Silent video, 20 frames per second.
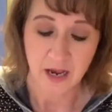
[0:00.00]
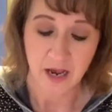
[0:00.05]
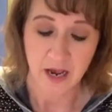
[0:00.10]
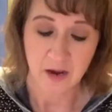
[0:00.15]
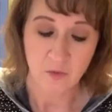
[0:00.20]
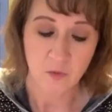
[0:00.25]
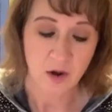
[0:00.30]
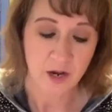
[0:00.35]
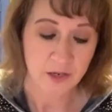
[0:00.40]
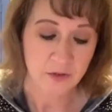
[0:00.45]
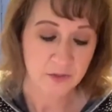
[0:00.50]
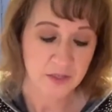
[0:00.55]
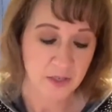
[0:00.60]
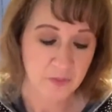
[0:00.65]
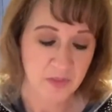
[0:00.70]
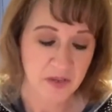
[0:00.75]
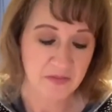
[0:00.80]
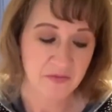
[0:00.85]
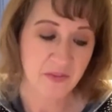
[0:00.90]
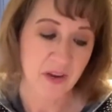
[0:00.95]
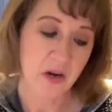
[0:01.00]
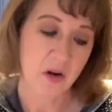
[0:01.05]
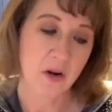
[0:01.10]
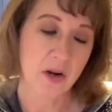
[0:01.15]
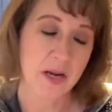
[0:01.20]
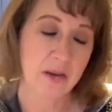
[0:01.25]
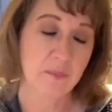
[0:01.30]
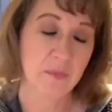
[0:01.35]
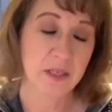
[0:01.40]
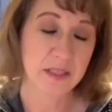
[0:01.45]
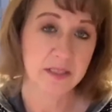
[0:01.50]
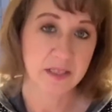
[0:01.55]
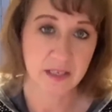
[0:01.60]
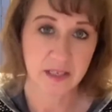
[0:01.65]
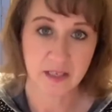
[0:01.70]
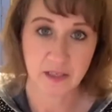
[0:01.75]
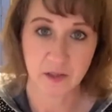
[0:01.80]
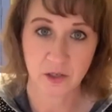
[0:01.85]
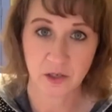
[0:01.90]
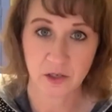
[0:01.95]
I want you to be very
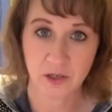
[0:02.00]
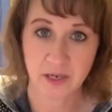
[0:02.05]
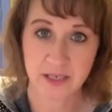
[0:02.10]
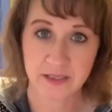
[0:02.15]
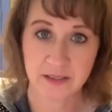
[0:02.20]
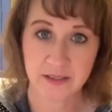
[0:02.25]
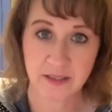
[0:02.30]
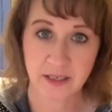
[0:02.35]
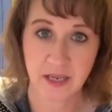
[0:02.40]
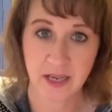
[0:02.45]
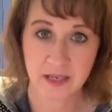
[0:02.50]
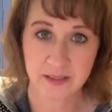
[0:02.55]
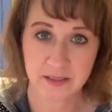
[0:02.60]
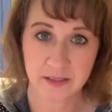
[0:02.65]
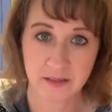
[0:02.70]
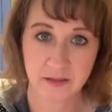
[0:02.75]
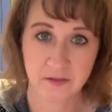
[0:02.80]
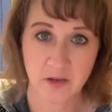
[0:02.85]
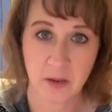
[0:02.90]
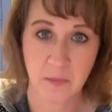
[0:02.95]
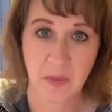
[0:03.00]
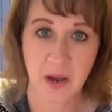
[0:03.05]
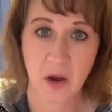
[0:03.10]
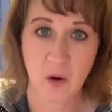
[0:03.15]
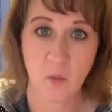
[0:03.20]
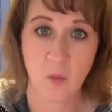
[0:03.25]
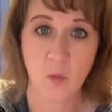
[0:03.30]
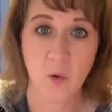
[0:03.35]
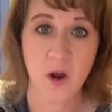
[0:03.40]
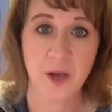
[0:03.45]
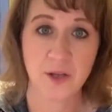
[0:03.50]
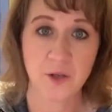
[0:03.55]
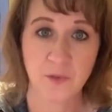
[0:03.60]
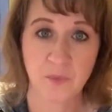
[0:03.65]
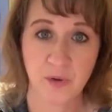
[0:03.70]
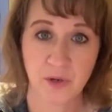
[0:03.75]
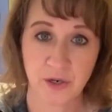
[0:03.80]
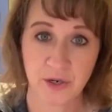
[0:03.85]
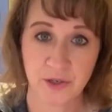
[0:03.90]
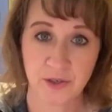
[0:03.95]
particular and selective about what you
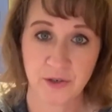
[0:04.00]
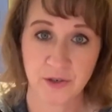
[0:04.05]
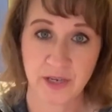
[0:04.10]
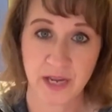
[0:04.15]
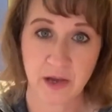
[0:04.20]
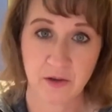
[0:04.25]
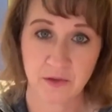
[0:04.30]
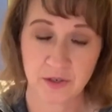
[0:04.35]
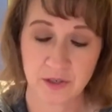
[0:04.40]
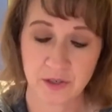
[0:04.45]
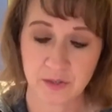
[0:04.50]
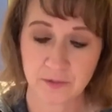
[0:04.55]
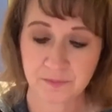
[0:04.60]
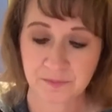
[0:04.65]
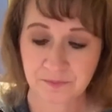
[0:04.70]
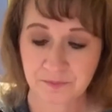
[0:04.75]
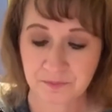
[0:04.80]
put on your calendar.